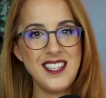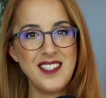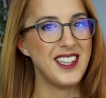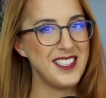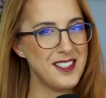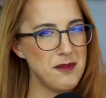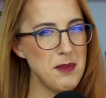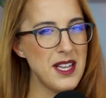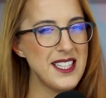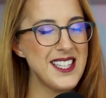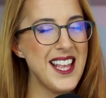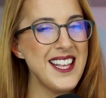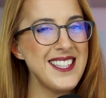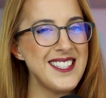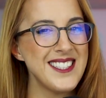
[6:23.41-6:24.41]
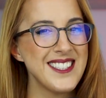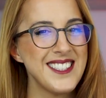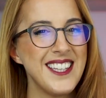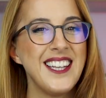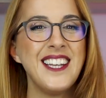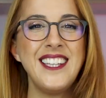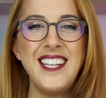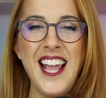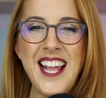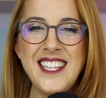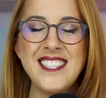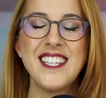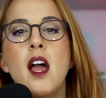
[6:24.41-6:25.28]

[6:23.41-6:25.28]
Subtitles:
Does it make sense? Yes?